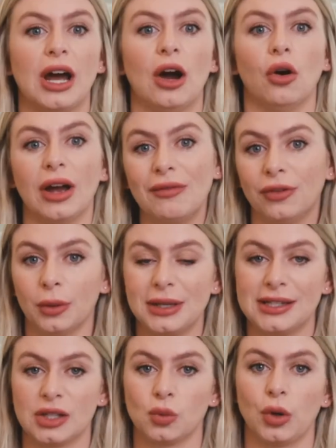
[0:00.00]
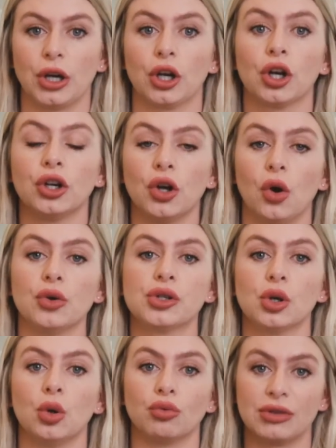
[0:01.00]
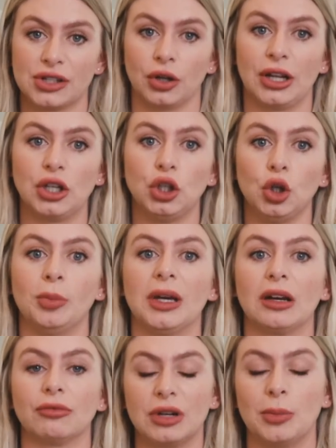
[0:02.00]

owner or influencer's work could also result in you being